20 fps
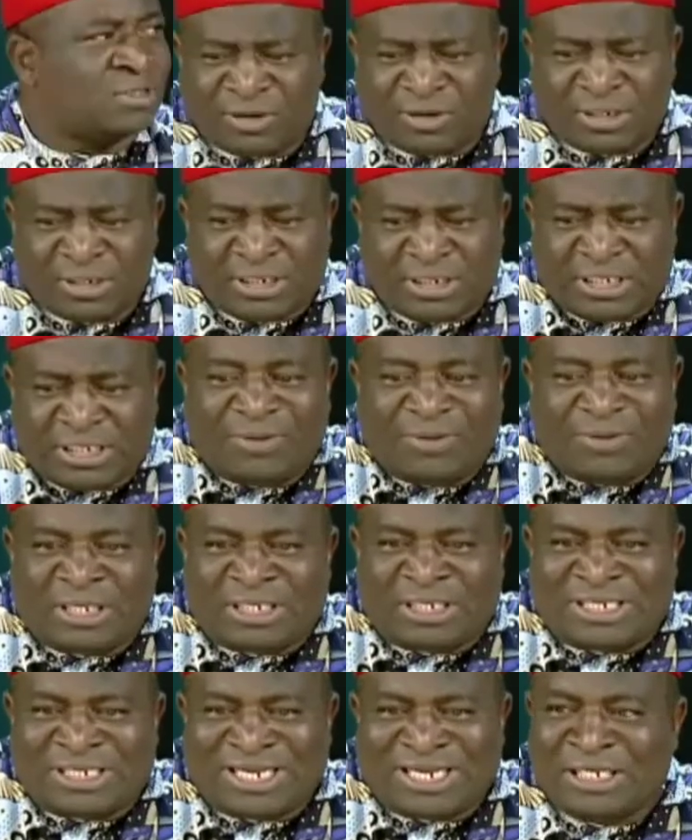I don't see
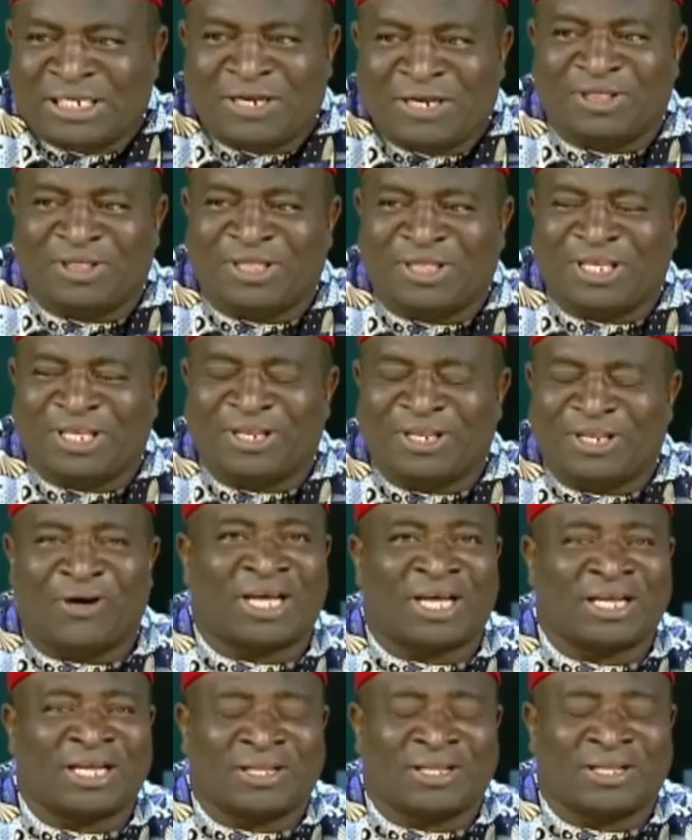anybody challenging him in the
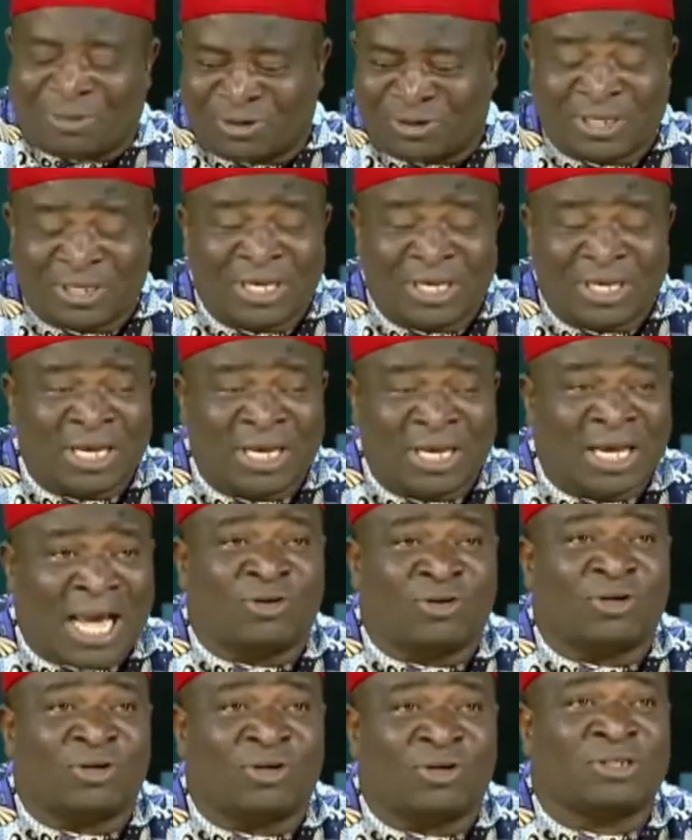north. I
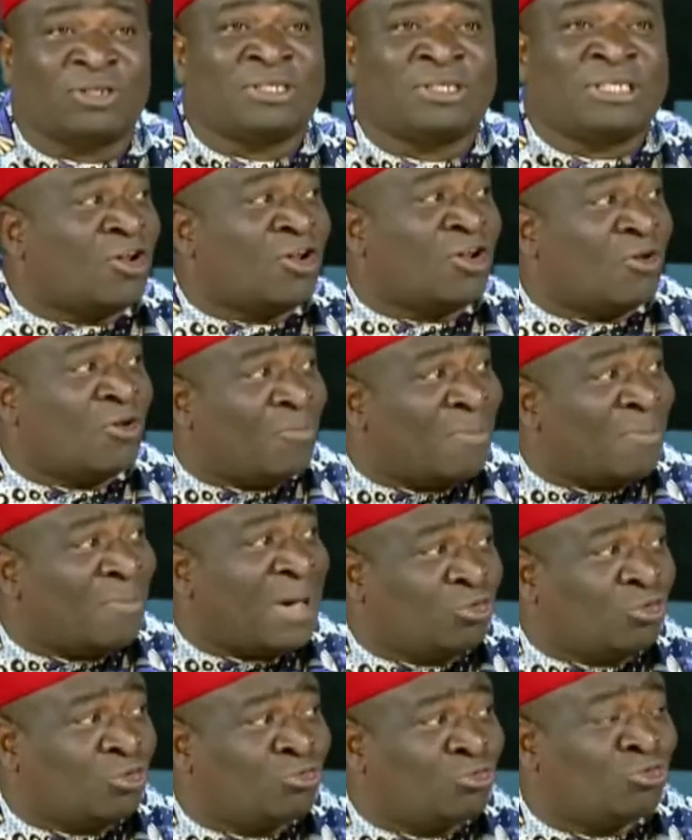just decided on my
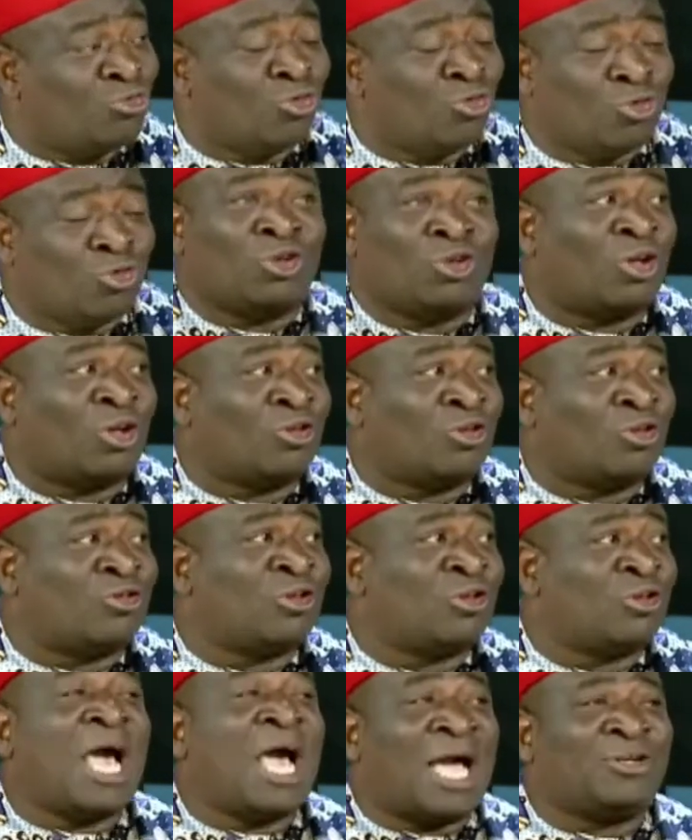own to go to north.
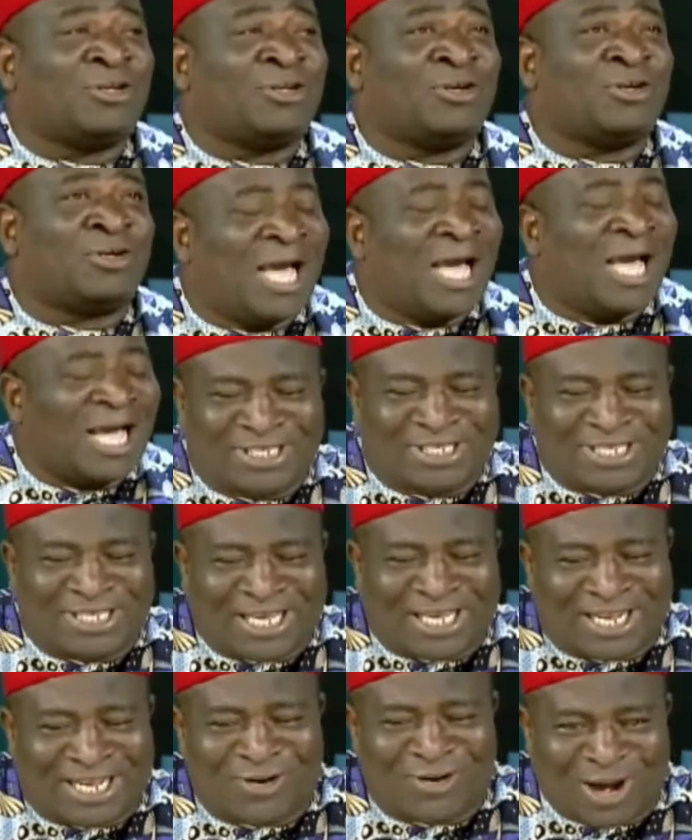I just
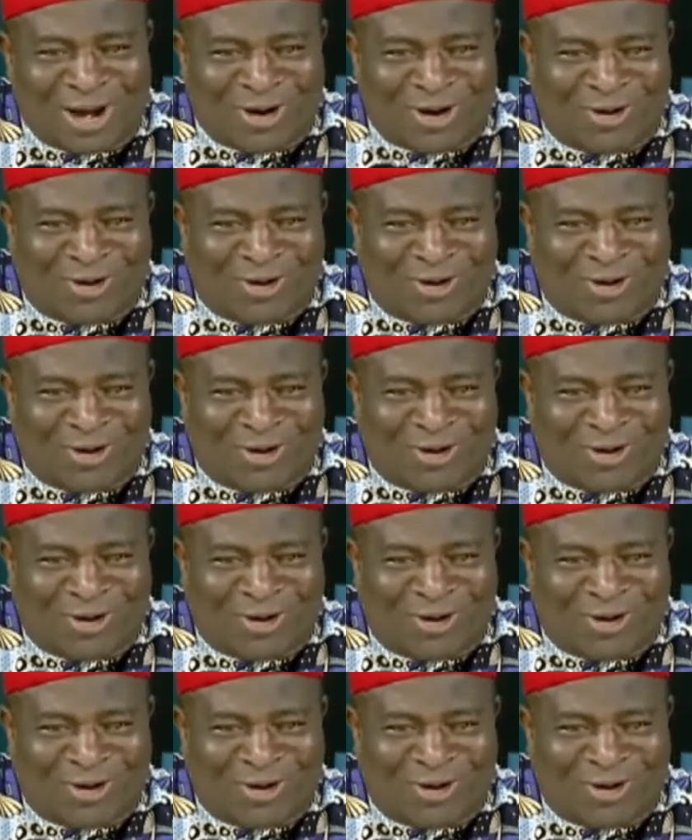decided on my own.